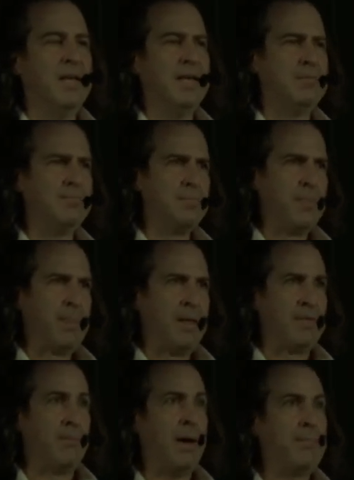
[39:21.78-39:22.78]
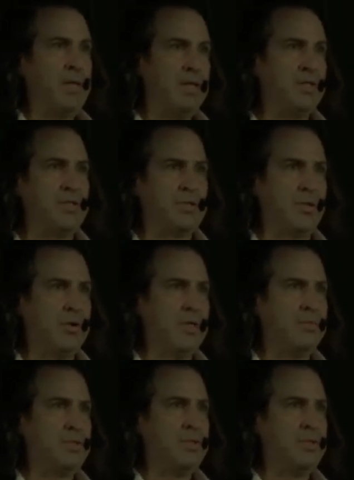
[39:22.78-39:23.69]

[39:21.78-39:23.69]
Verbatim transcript: And the population's grown up,